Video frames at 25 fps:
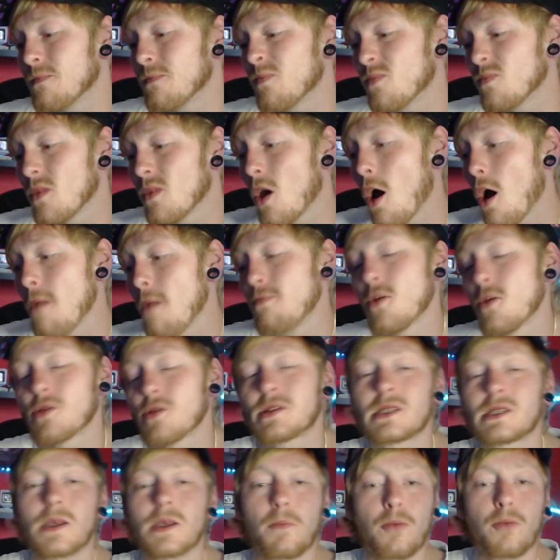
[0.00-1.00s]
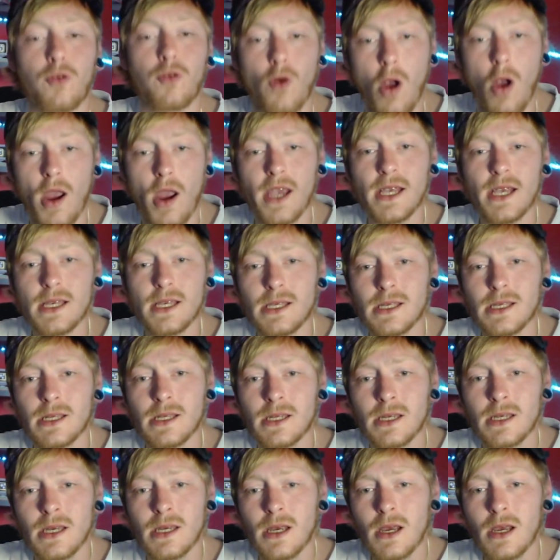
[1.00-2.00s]
I'm not surprised,
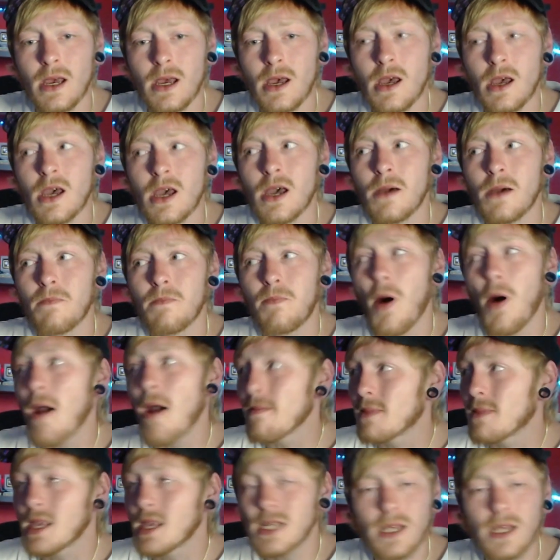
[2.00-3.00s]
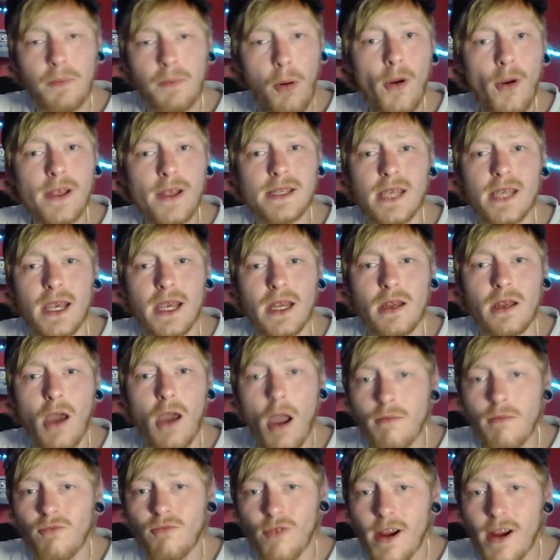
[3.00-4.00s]
but I'm disappointed.
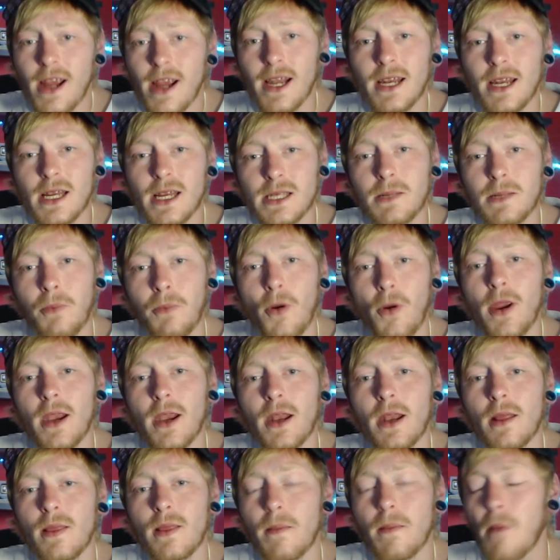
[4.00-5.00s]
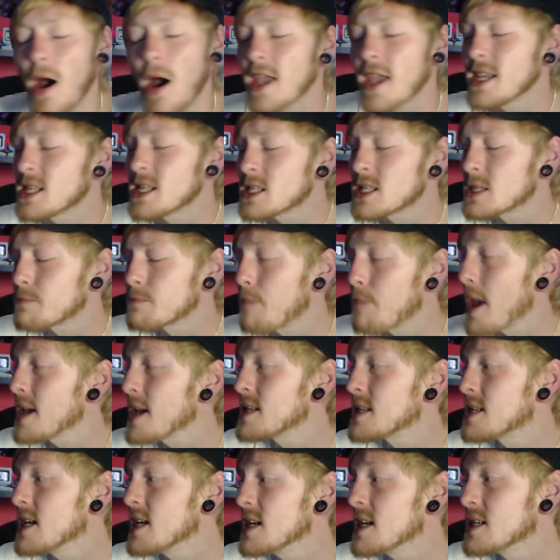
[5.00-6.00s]
I'm really disappointed in them. I
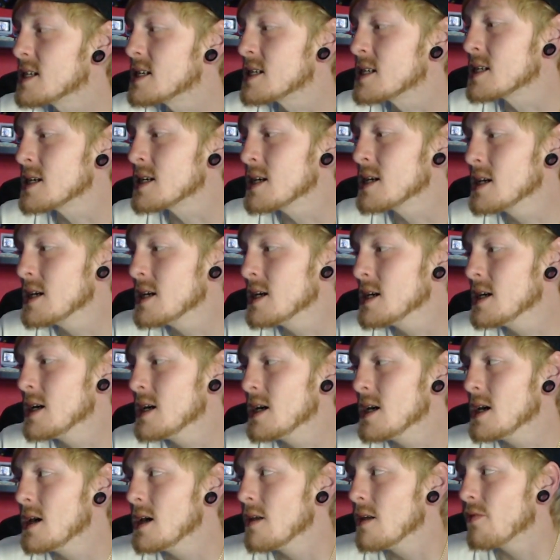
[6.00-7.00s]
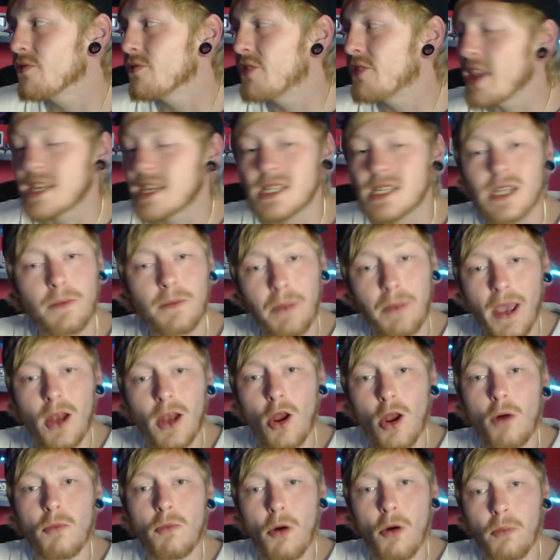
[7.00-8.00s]
expected this to be a
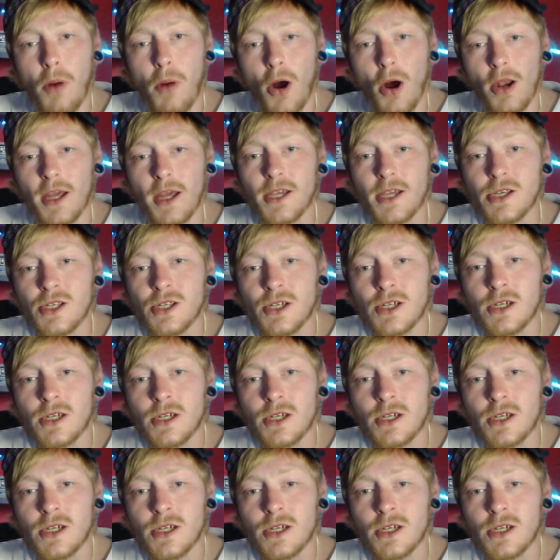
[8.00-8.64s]
lot more polished.